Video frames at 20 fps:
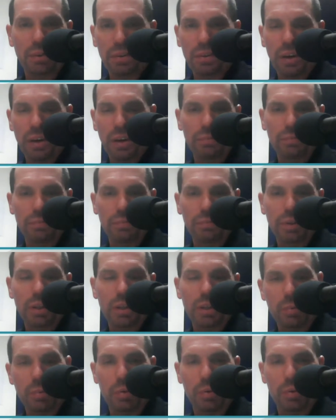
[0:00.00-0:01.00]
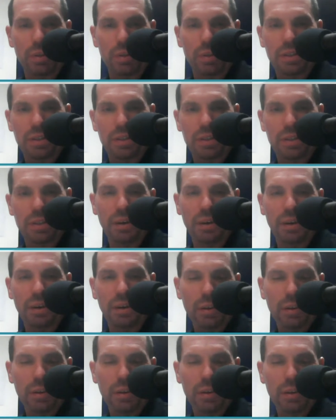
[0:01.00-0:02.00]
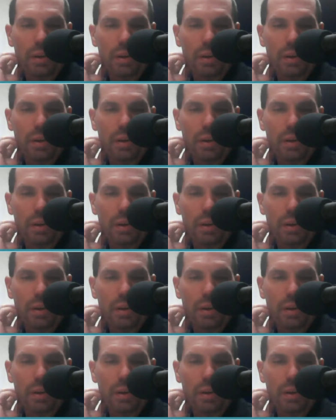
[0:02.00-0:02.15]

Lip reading: with keyboards, and